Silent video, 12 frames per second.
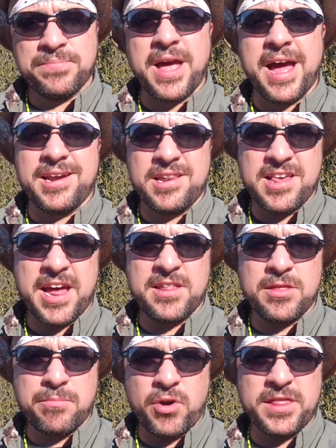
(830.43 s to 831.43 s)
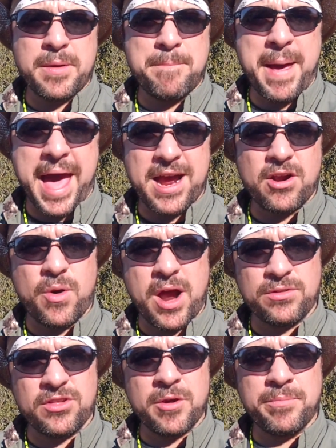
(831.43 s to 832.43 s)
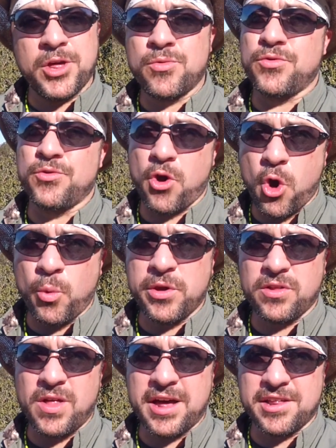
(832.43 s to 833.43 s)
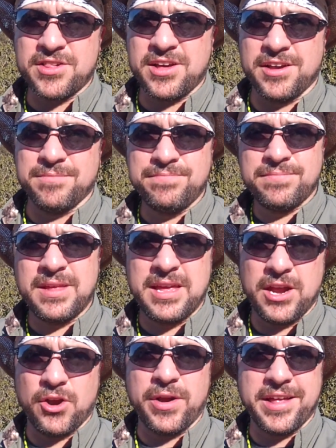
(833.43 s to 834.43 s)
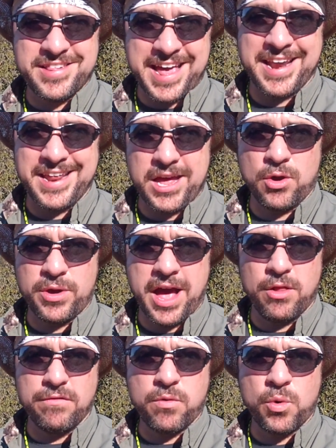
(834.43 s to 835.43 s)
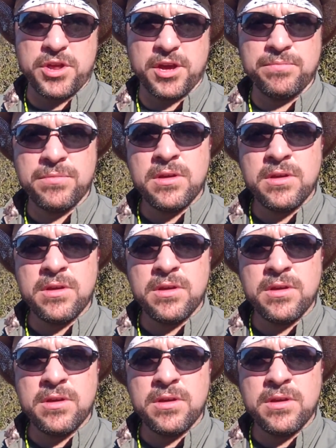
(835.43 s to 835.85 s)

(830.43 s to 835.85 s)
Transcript: I decided to bring the Packr out to someplace where there's always a lot of sun, here in San Diego, California.